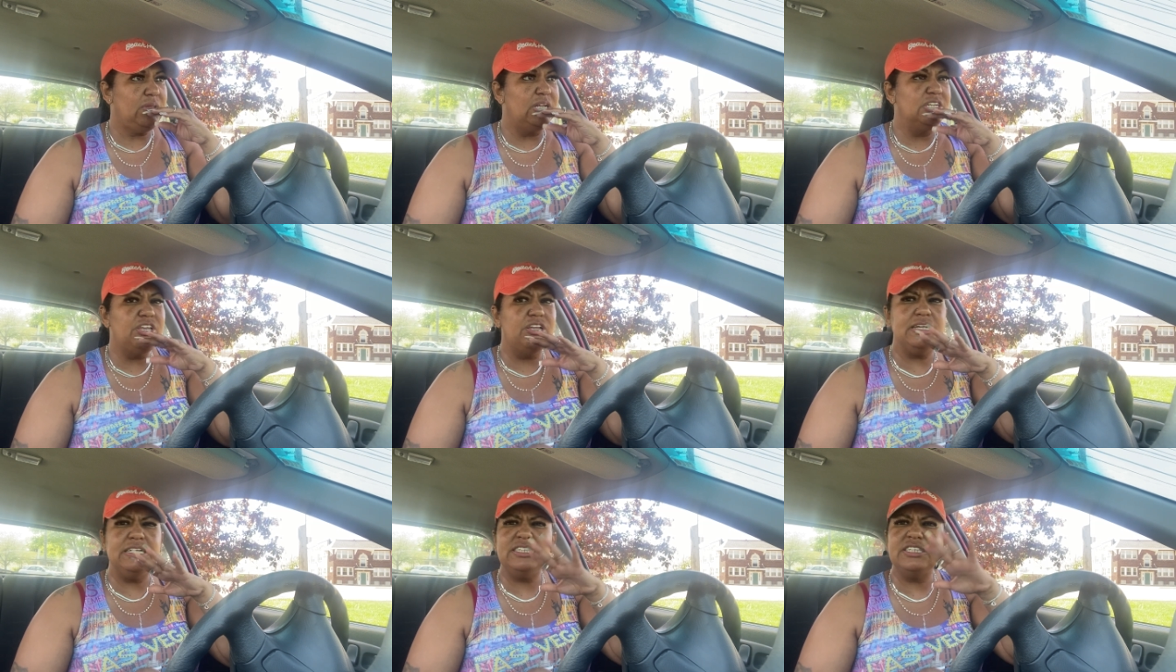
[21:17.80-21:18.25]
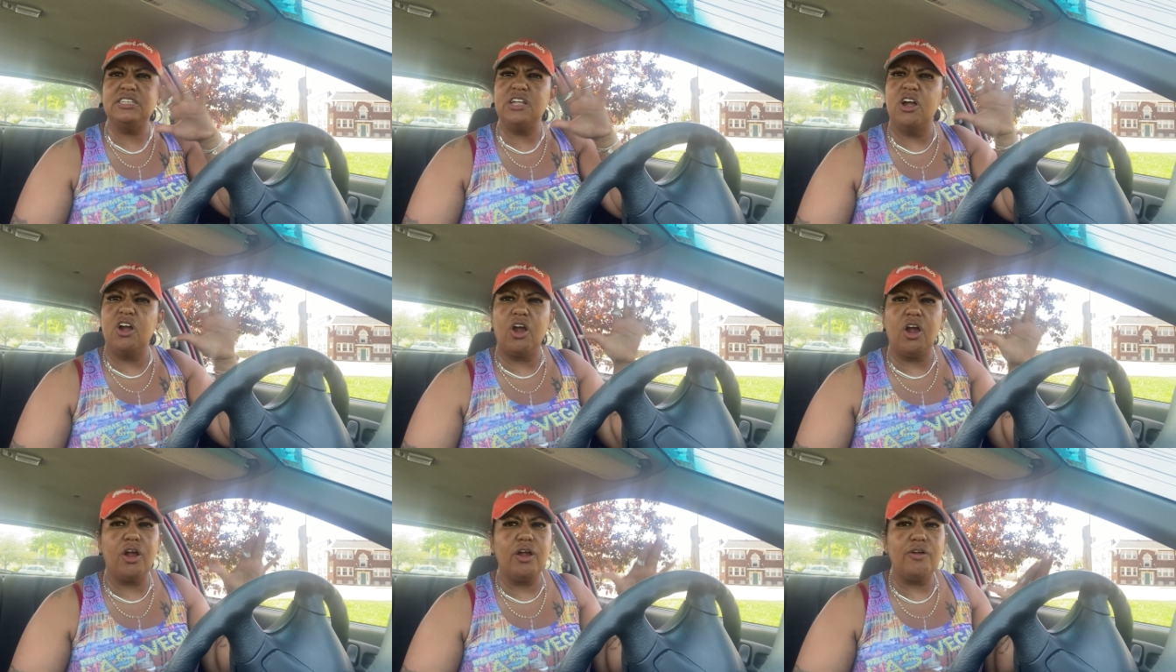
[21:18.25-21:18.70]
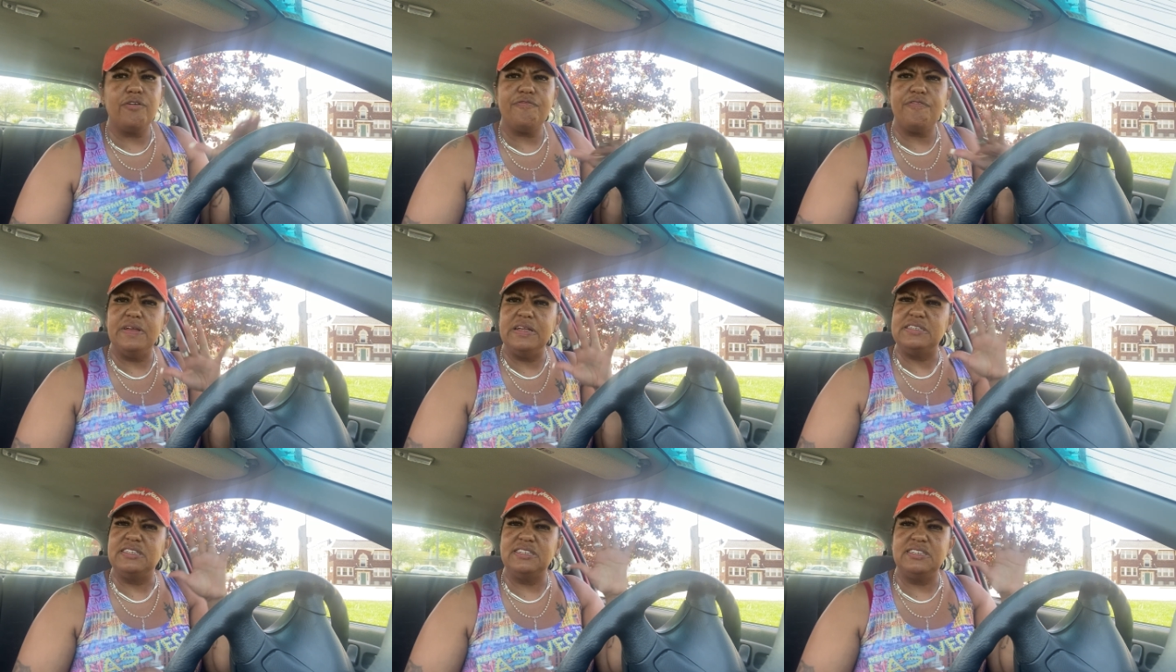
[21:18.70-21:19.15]
just the earth
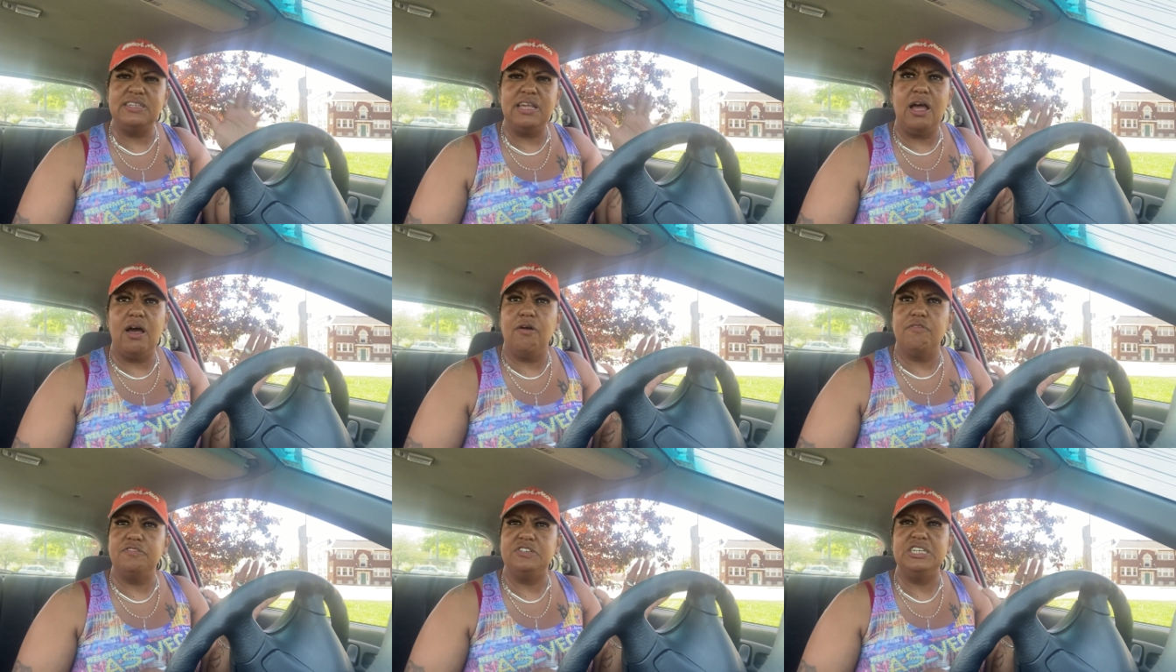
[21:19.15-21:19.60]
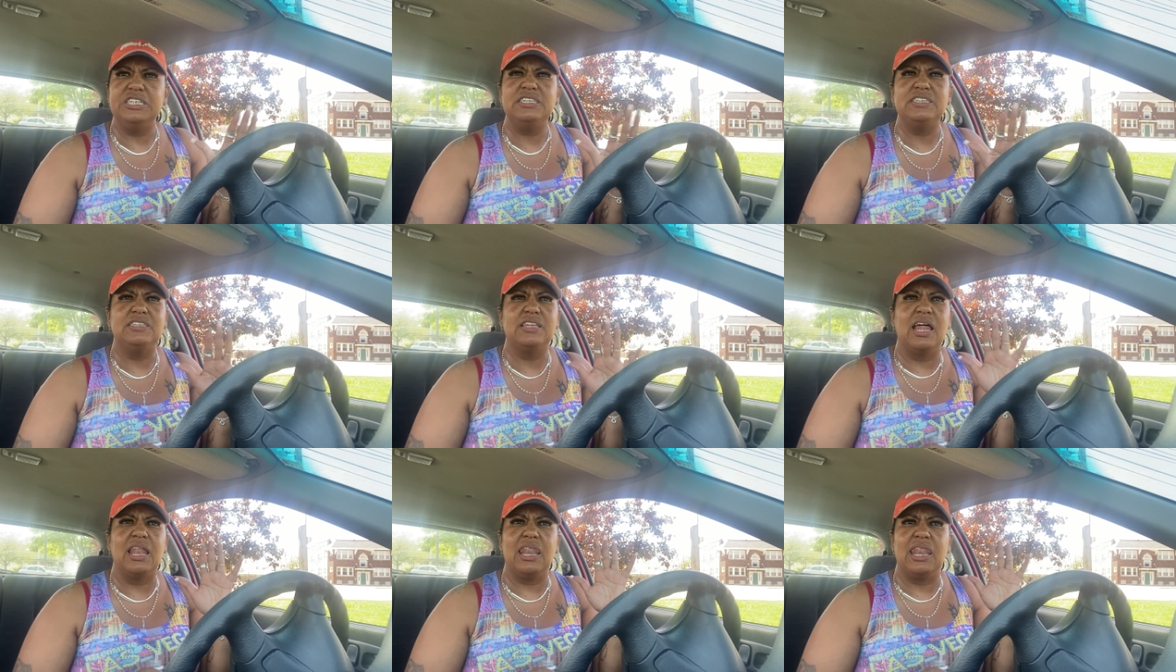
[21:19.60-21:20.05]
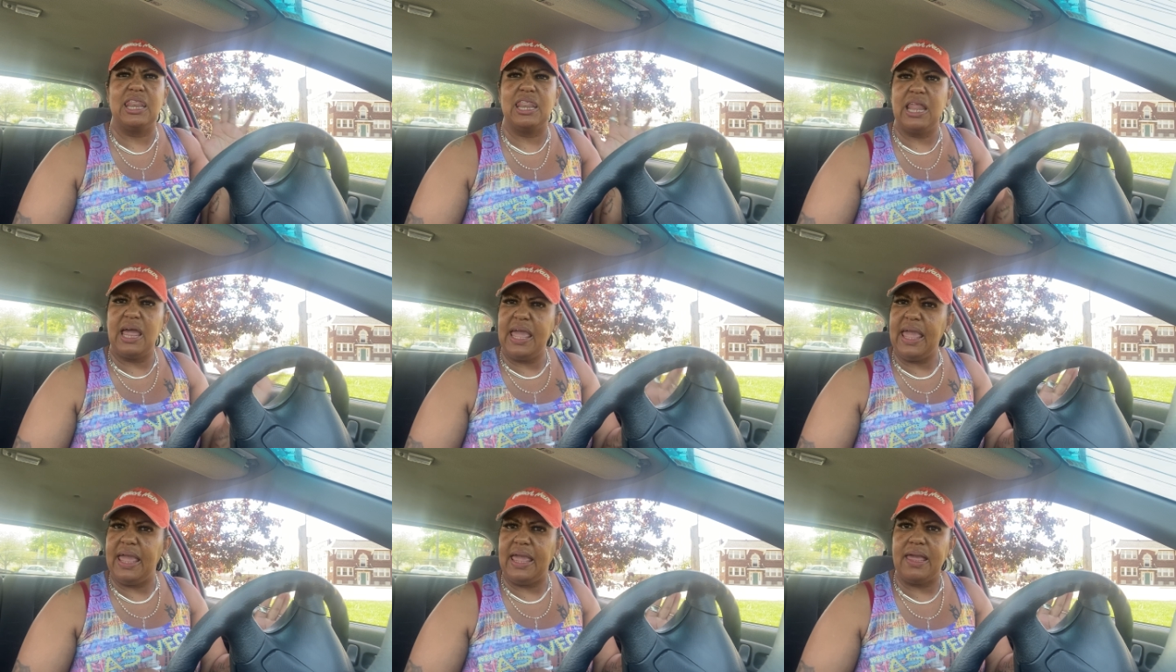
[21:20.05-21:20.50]
itself, just the
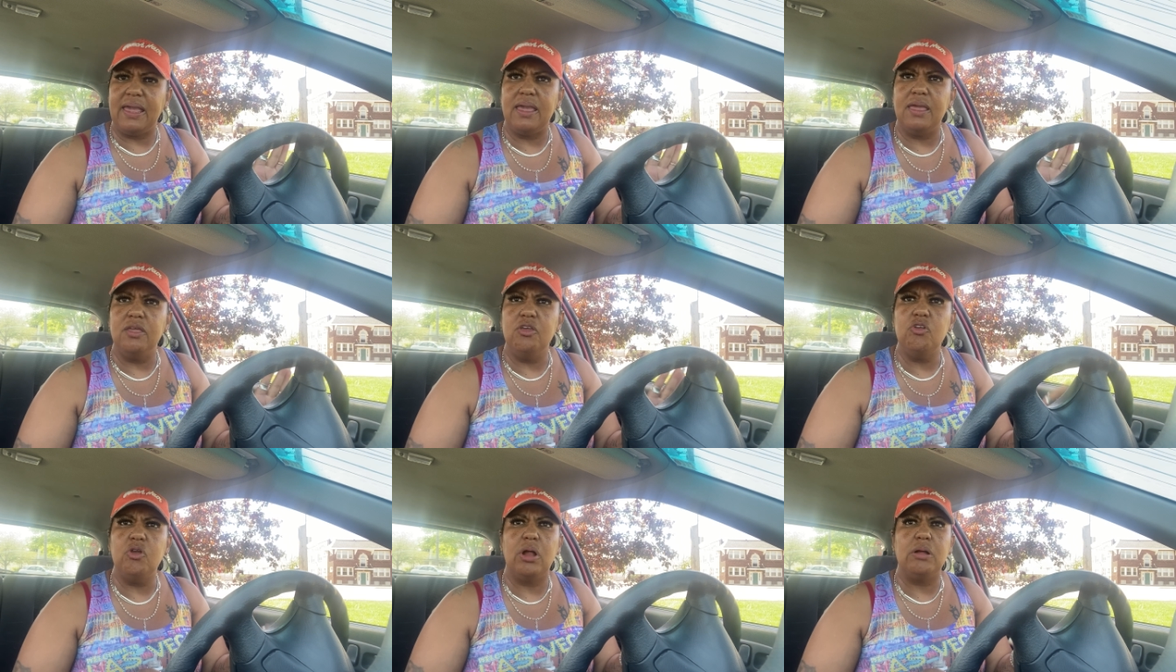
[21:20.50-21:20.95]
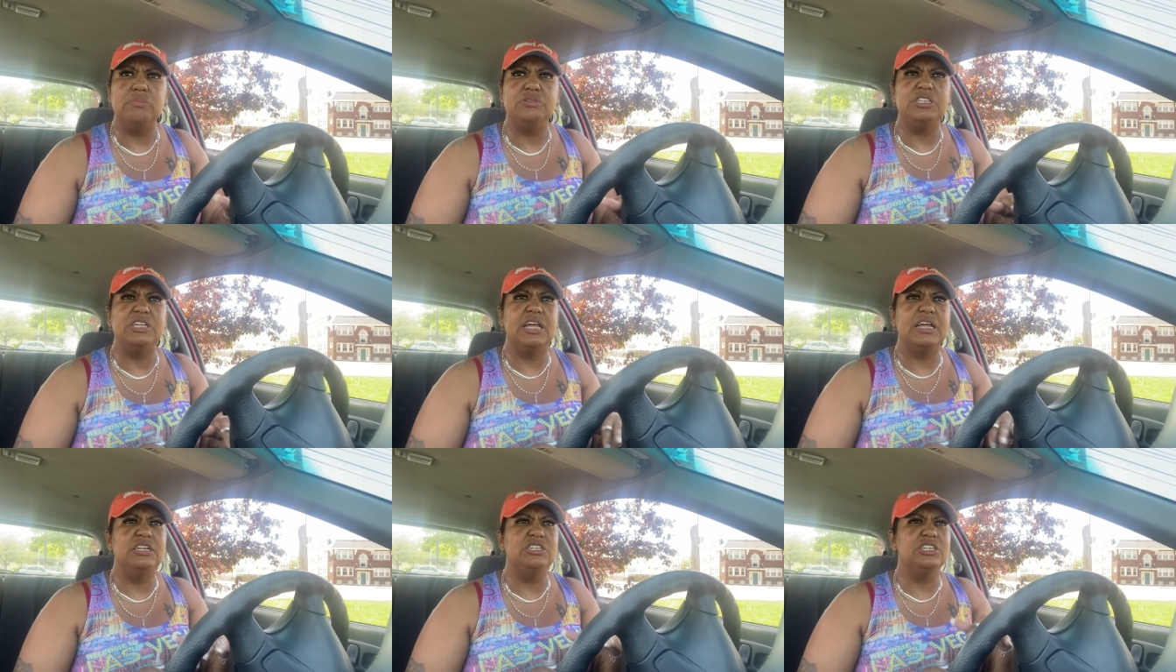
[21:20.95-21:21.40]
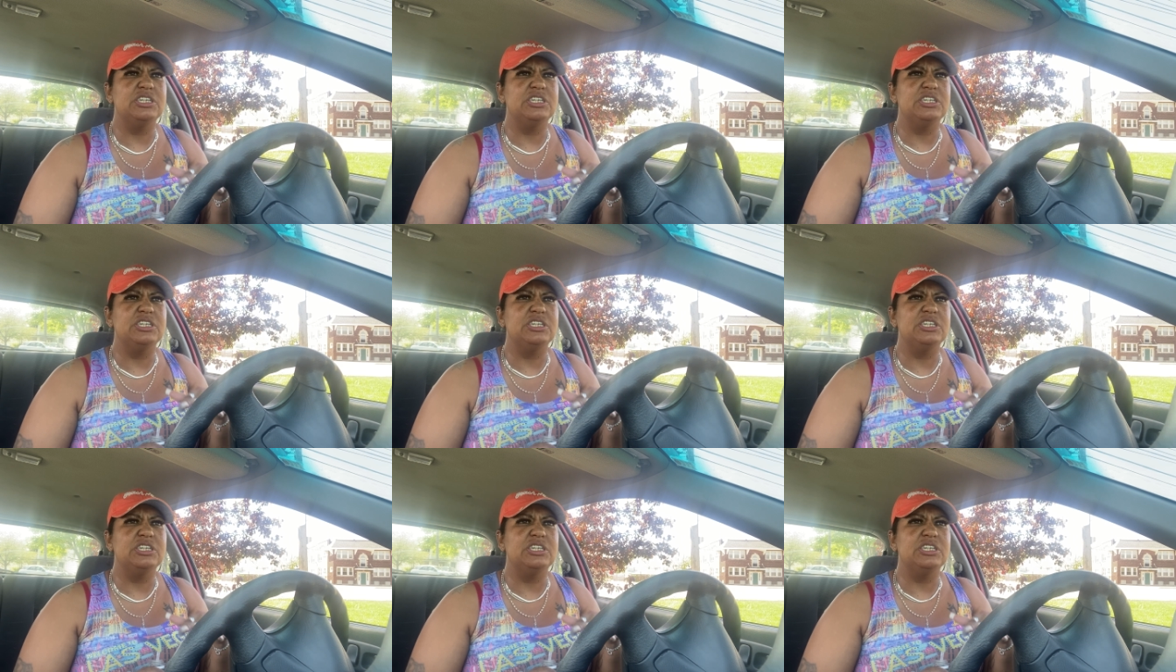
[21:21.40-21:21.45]
lake, you know what I'm saying?